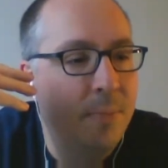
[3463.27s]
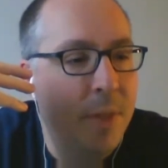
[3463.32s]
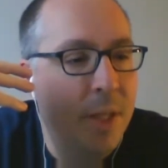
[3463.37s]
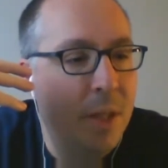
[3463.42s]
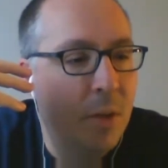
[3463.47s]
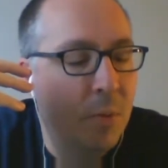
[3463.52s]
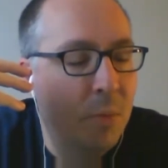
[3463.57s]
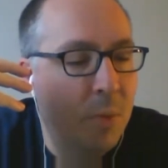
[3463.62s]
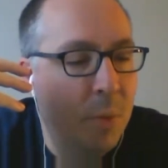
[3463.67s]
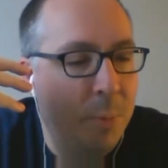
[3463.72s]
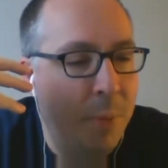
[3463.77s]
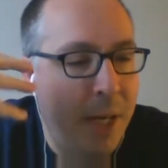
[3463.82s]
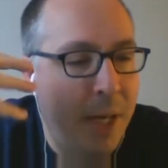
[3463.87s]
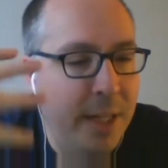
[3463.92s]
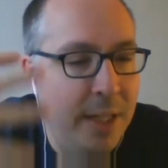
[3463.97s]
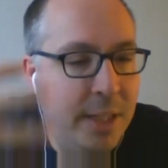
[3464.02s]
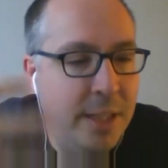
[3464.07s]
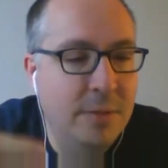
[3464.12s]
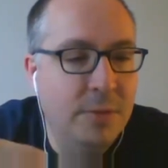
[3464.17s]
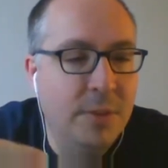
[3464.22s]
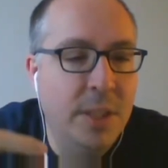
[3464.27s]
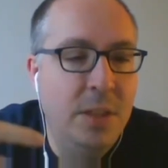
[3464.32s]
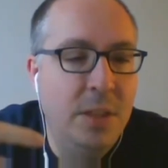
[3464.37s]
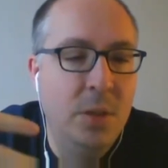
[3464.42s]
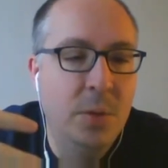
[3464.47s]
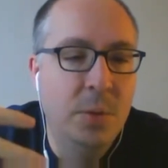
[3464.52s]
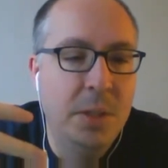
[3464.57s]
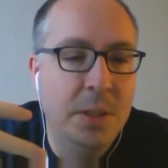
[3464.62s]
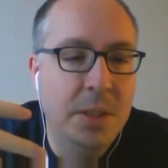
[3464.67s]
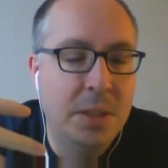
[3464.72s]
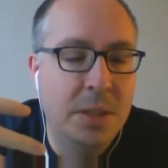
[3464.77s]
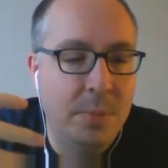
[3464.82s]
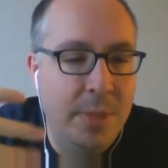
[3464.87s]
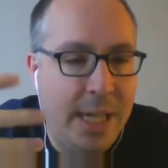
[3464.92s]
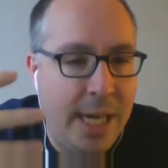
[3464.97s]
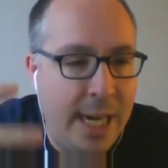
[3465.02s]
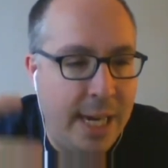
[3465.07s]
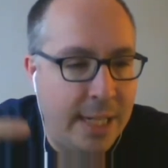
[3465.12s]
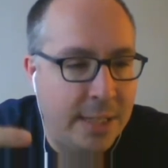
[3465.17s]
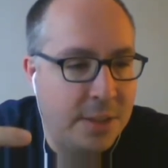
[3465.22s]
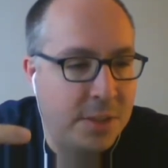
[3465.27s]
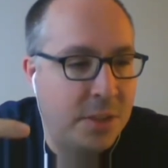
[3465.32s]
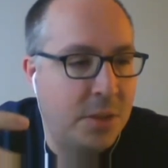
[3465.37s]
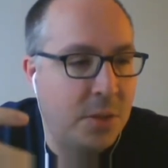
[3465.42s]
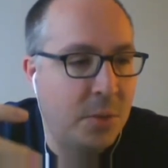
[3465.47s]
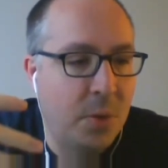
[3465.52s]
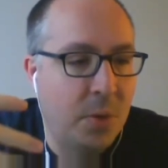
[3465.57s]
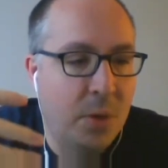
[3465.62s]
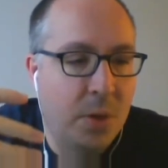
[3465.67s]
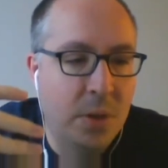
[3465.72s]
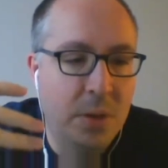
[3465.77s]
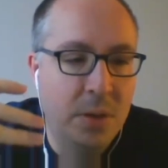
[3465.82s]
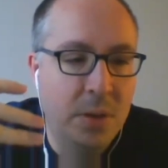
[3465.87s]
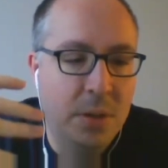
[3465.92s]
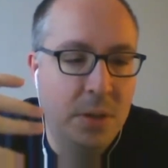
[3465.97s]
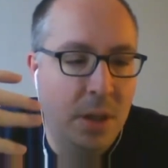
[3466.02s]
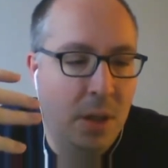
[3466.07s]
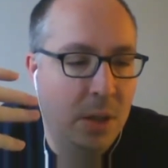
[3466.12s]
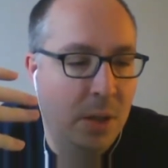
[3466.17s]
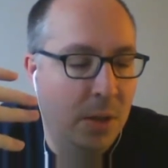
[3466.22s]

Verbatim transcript: you know, repetitively doing some tasks or